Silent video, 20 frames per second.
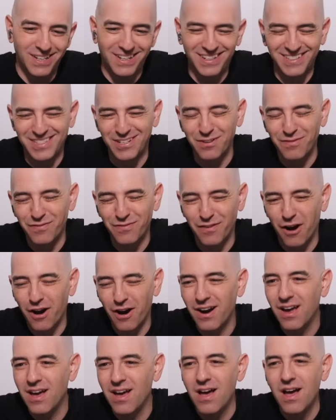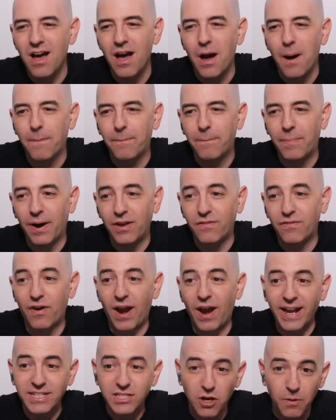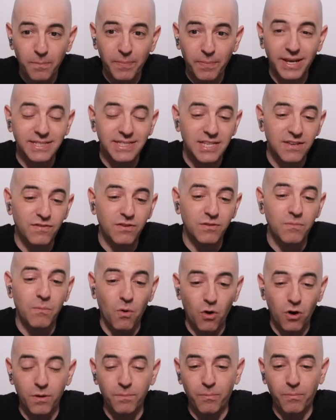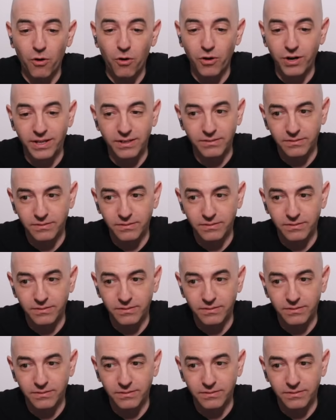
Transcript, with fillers: so far, but for XRP it's even more important.